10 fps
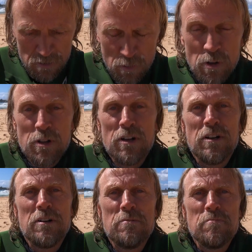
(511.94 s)
well,
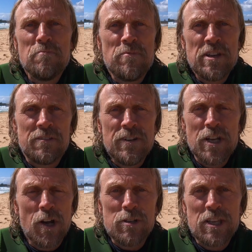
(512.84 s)
these
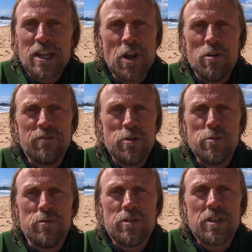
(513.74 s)
videos get no
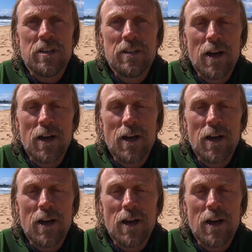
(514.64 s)
views.